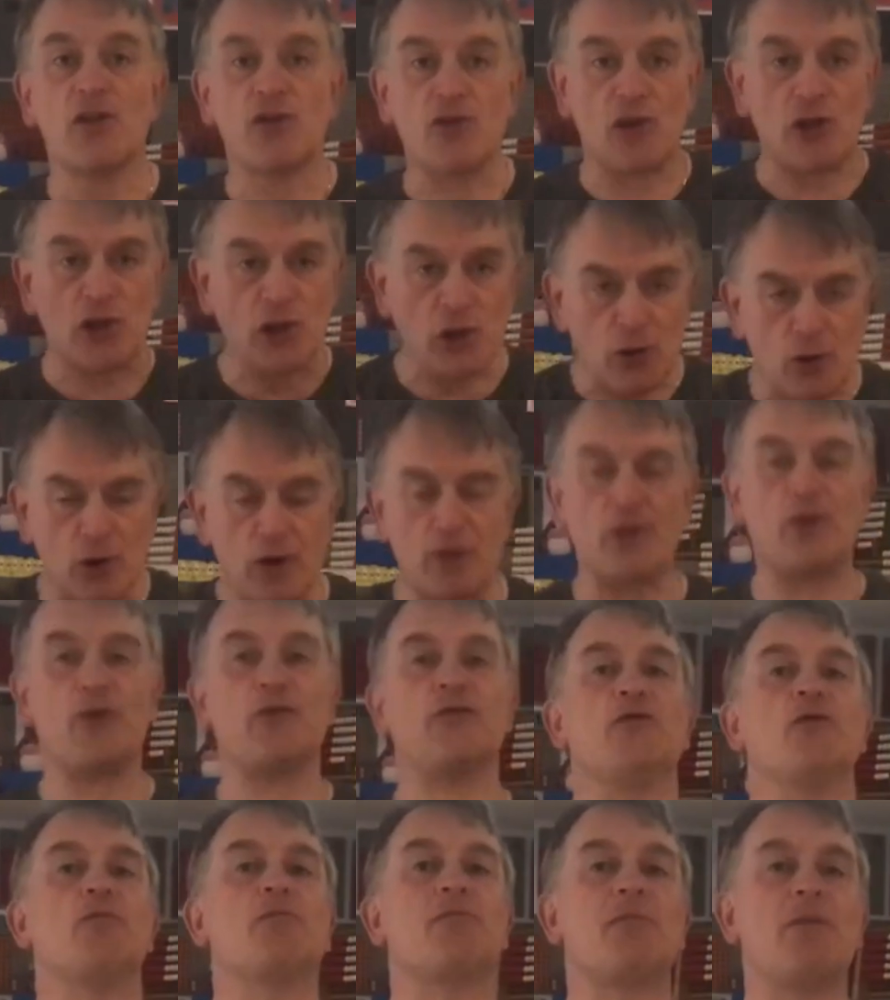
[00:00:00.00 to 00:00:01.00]
to look at
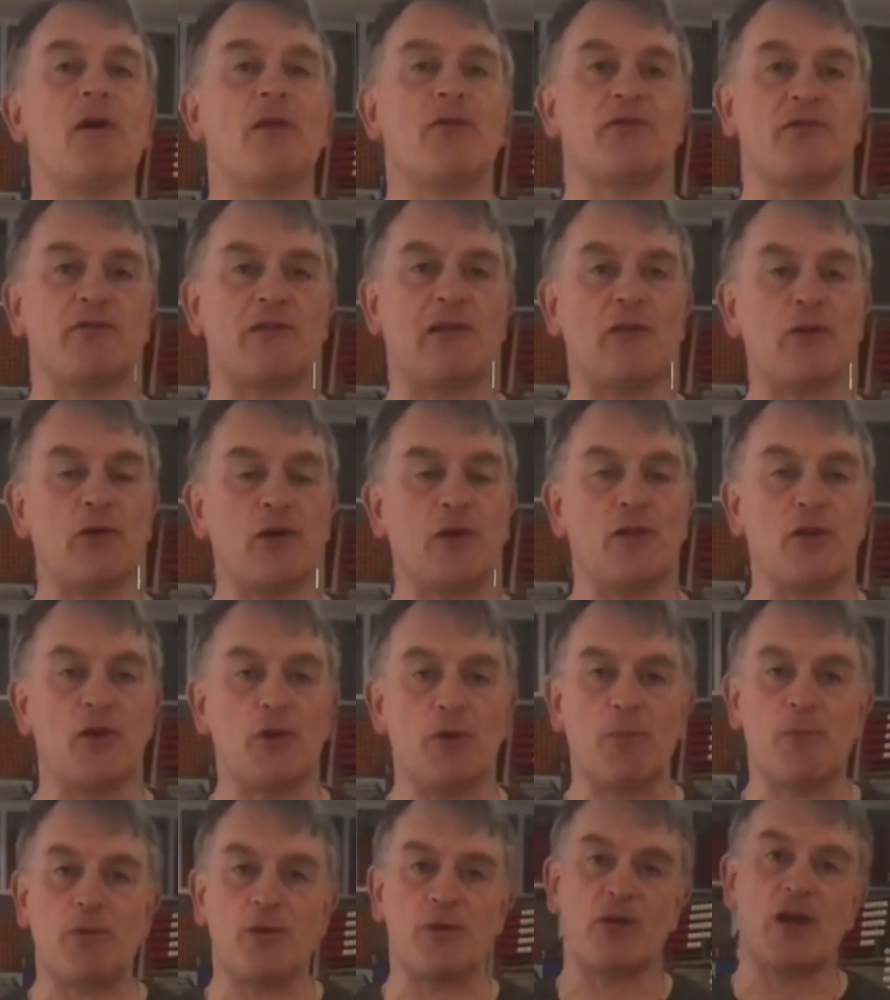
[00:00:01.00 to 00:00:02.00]
those number bonds and to look at the
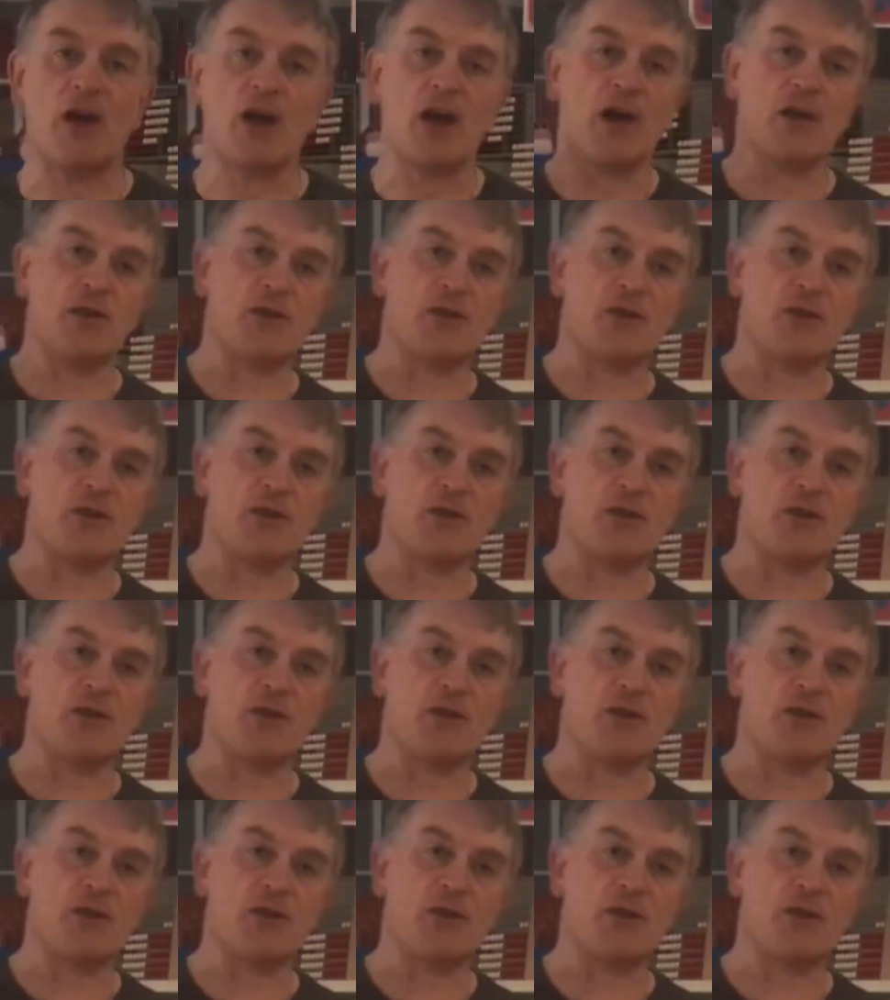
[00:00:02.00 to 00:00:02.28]
numbers